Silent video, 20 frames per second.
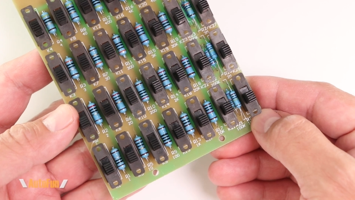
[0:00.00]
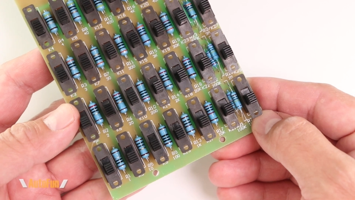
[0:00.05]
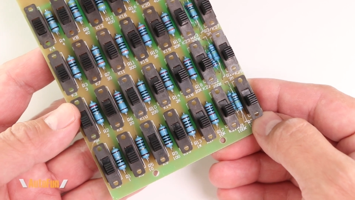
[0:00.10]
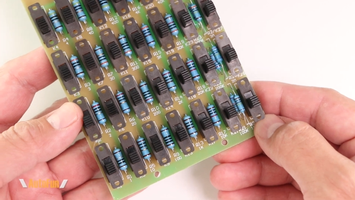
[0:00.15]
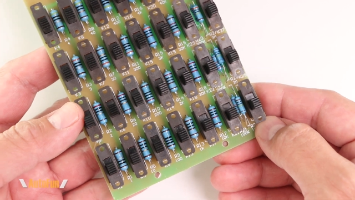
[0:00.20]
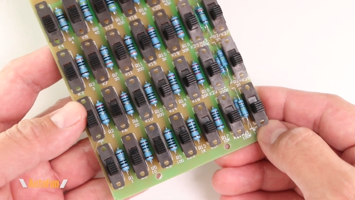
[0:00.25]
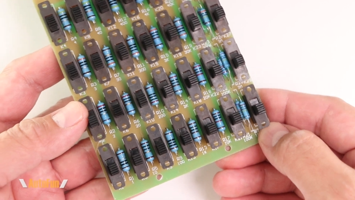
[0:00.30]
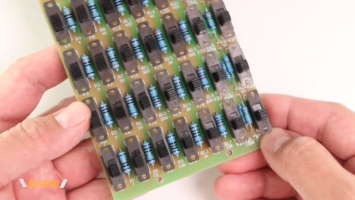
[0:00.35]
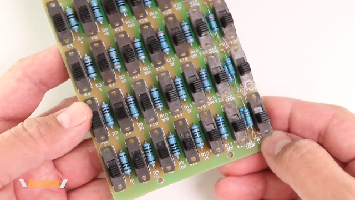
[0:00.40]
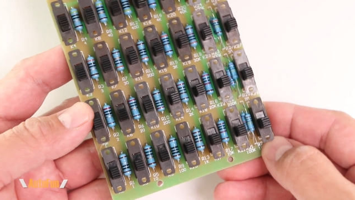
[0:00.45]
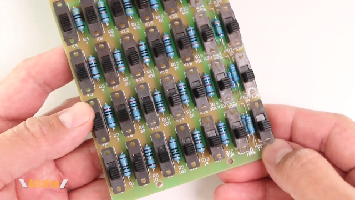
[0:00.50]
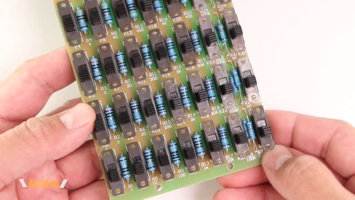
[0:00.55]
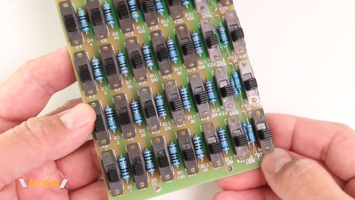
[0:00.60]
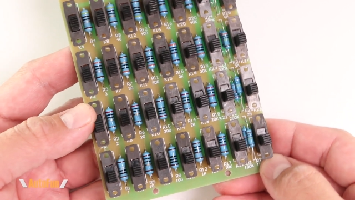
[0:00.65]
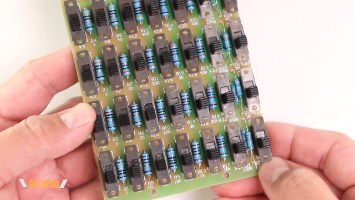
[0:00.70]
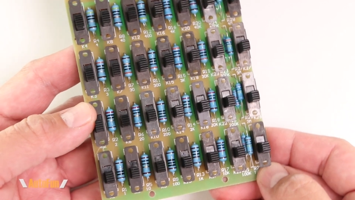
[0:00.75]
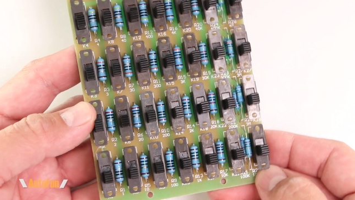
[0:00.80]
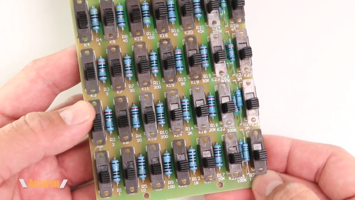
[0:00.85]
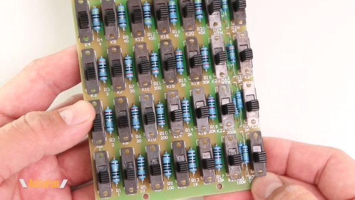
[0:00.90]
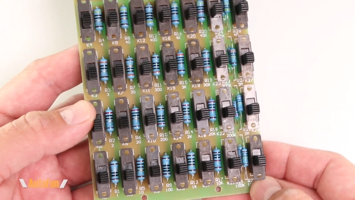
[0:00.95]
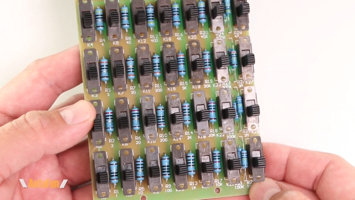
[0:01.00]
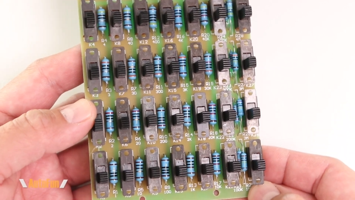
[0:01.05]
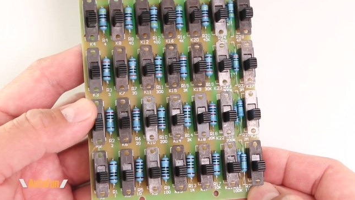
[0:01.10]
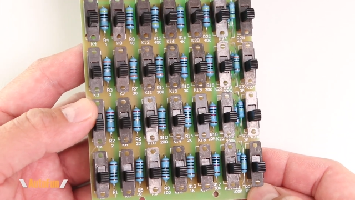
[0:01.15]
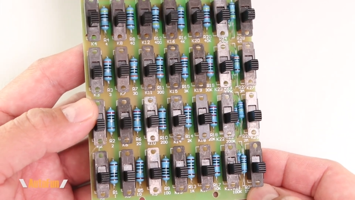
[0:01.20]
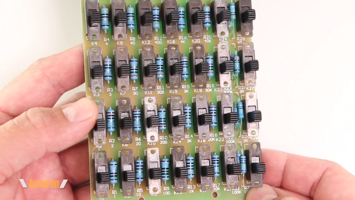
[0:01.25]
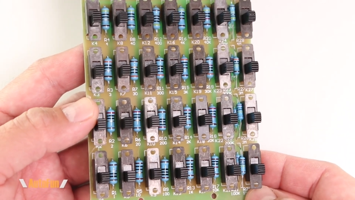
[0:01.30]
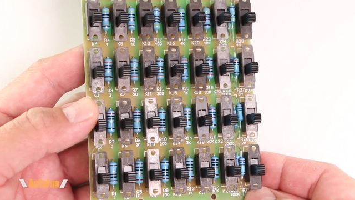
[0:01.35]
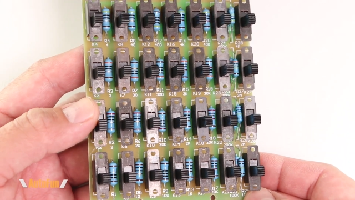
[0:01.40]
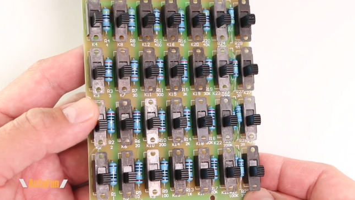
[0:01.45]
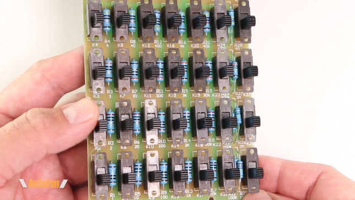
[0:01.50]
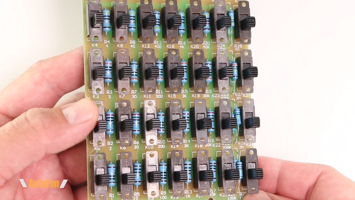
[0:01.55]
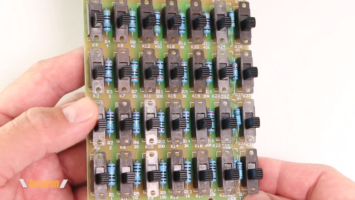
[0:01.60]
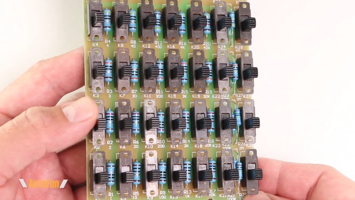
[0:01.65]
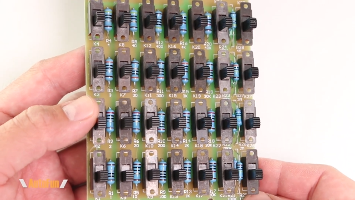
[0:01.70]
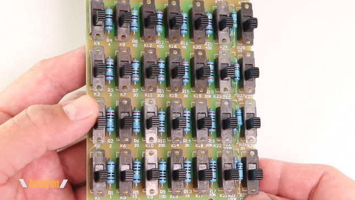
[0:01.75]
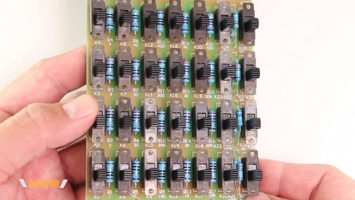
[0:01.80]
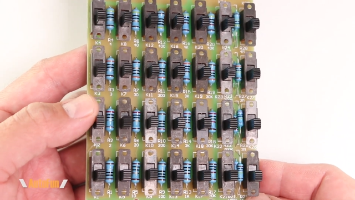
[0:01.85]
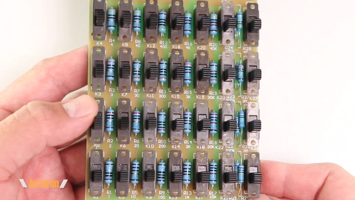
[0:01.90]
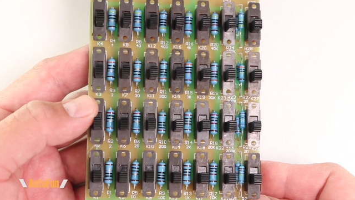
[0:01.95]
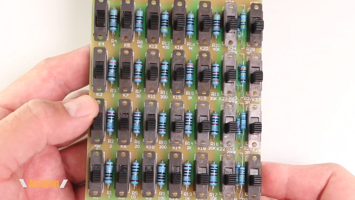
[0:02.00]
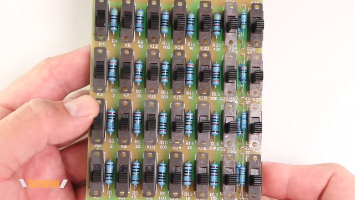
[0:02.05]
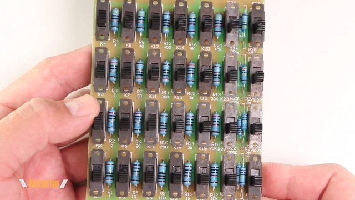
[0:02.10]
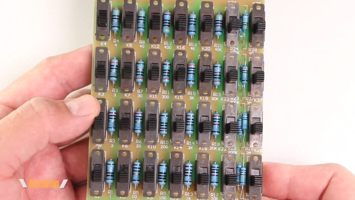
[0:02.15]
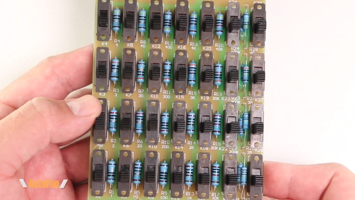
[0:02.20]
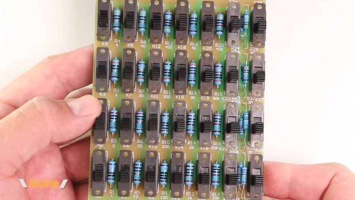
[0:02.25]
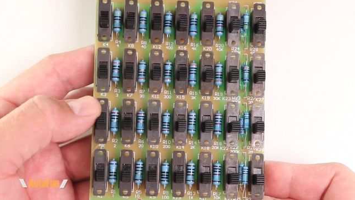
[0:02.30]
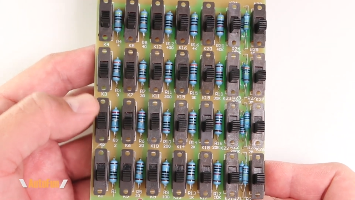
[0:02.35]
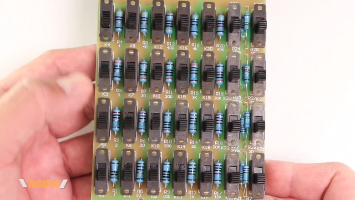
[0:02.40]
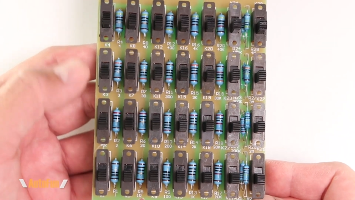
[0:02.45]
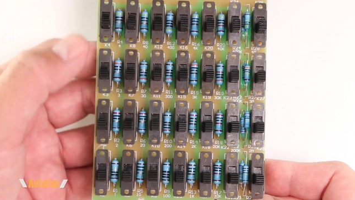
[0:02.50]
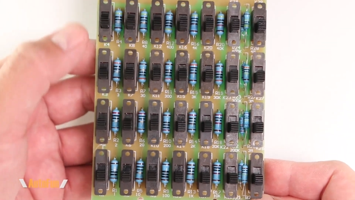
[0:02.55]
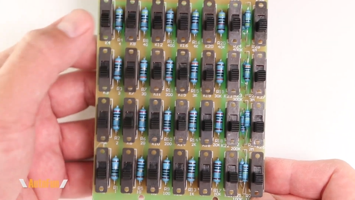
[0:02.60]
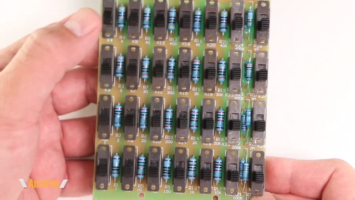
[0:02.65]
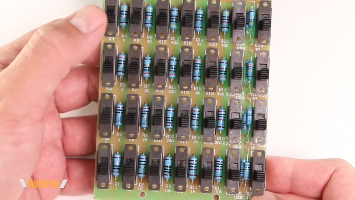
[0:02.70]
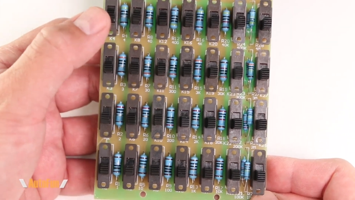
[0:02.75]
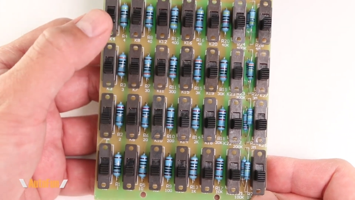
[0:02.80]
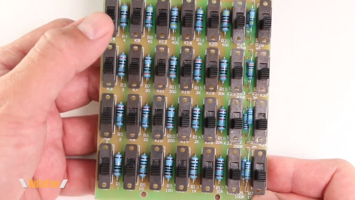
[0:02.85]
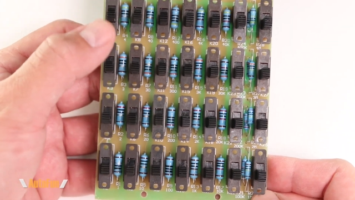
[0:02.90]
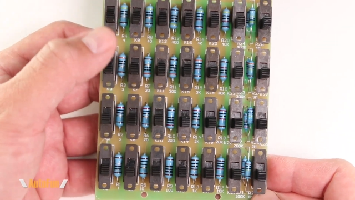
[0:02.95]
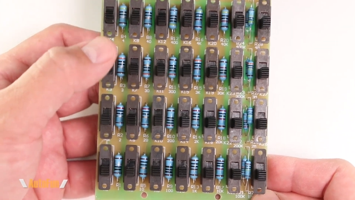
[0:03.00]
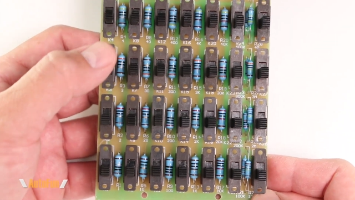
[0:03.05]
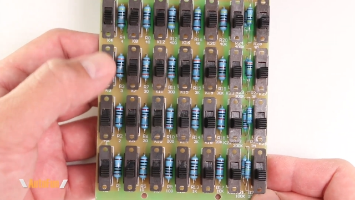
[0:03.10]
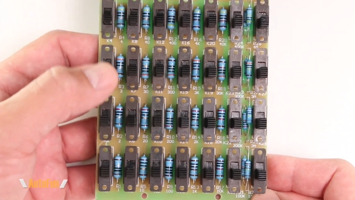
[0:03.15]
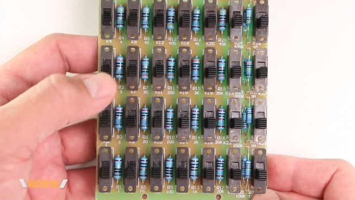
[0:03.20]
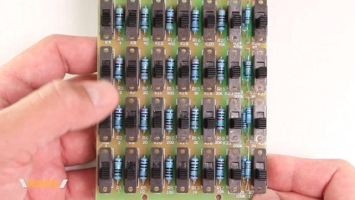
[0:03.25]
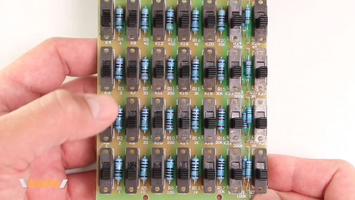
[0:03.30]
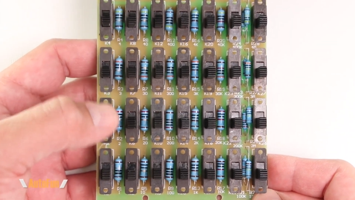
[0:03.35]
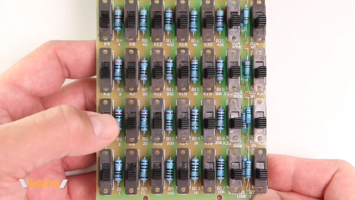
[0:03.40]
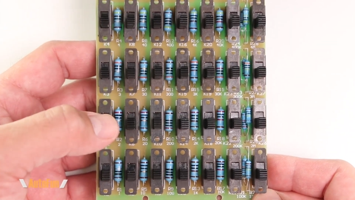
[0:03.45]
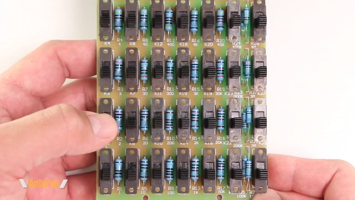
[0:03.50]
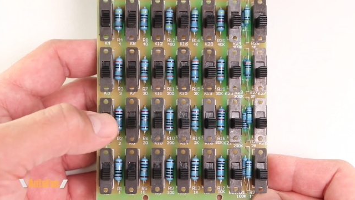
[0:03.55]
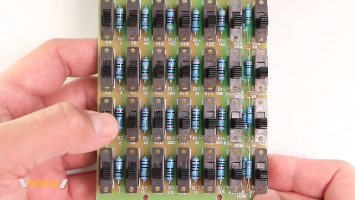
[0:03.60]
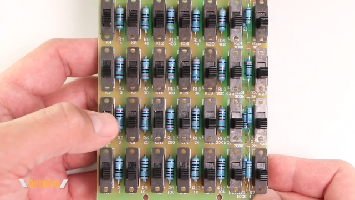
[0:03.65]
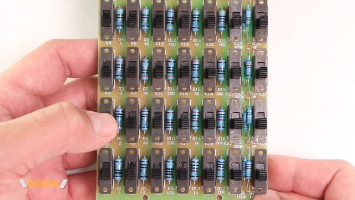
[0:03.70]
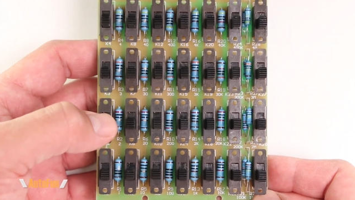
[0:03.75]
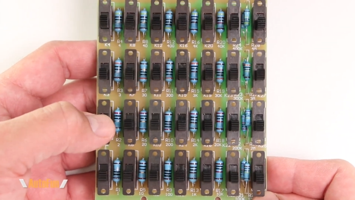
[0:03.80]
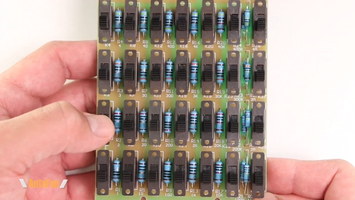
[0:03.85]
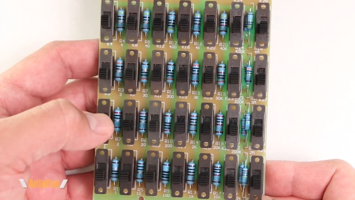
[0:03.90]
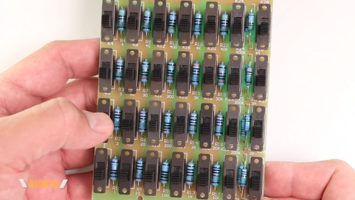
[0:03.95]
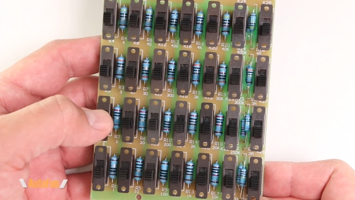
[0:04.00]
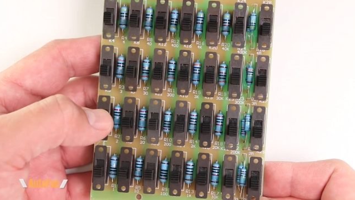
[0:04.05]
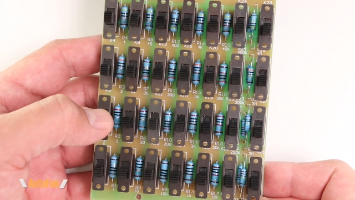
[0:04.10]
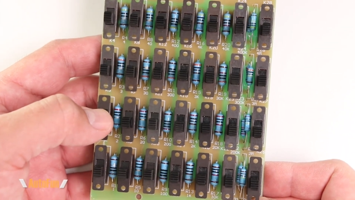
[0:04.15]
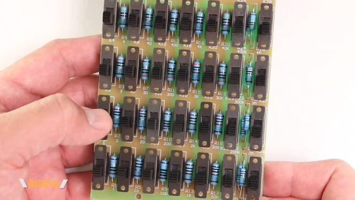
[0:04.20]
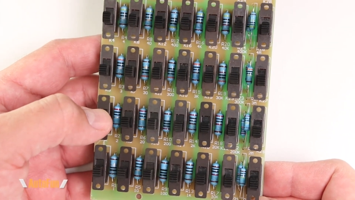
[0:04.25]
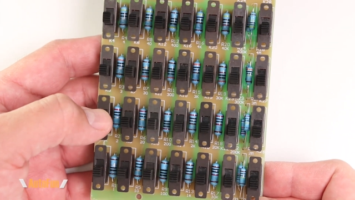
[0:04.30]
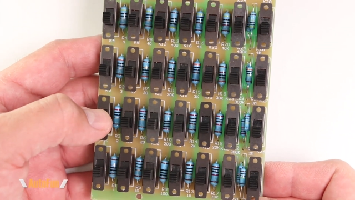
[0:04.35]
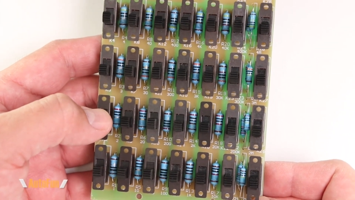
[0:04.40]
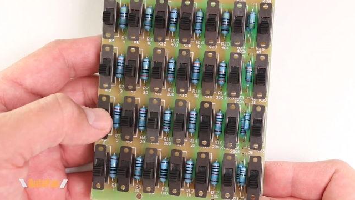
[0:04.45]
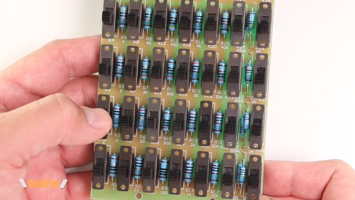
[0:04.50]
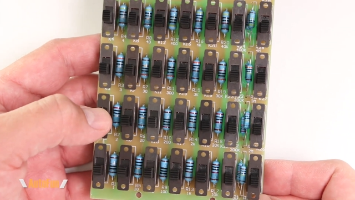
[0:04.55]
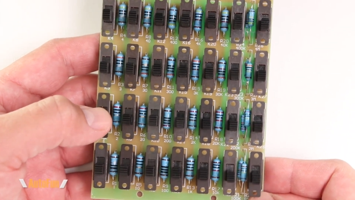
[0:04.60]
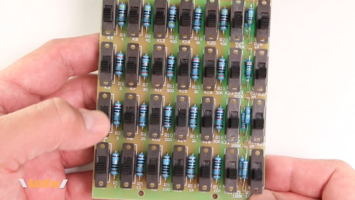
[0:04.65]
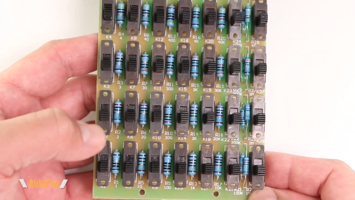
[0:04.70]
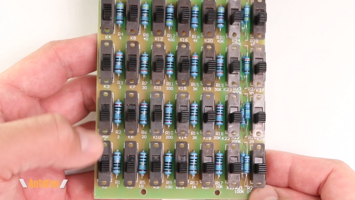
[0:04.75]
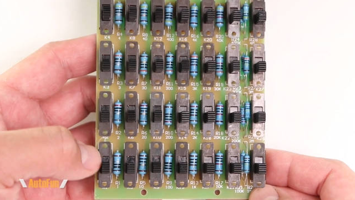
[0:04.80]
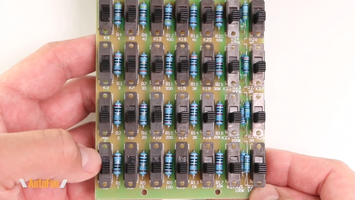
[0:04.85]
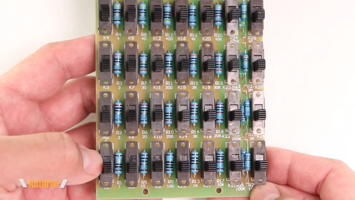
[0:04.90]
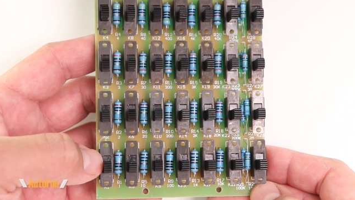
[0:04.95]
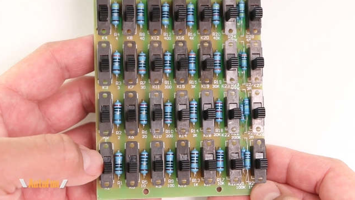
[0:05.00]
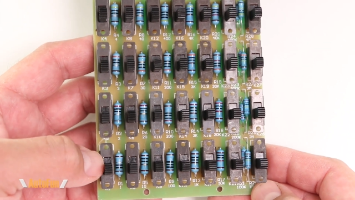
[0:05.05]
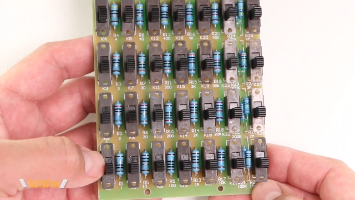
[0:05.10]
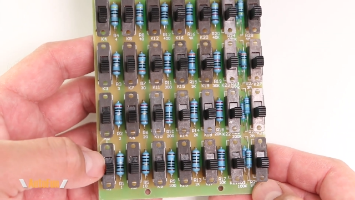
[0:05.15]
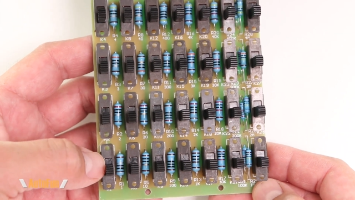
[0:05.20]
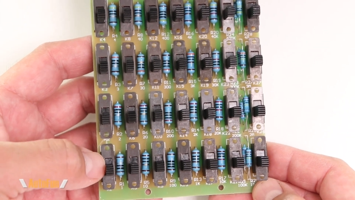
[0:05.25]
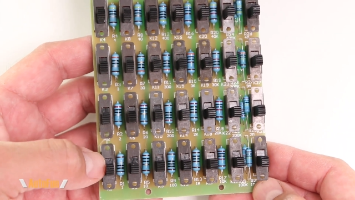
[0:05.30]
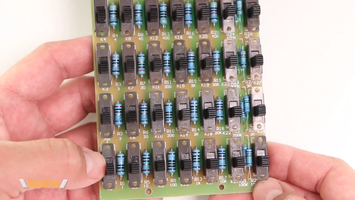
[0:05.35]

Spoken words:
No face is visible, so there are no lips to read.